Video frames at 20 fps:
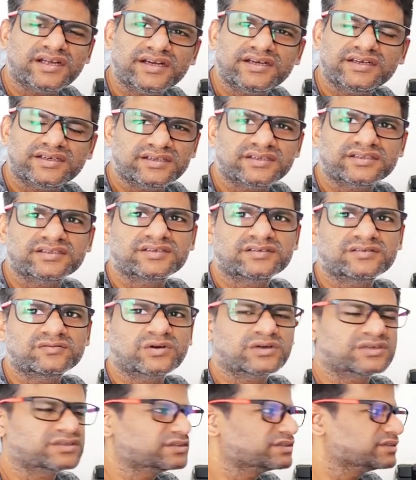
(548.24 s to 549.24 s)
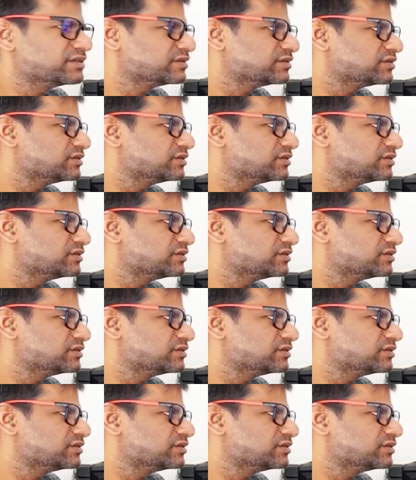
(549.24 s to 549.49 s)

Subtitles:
And this is what it is.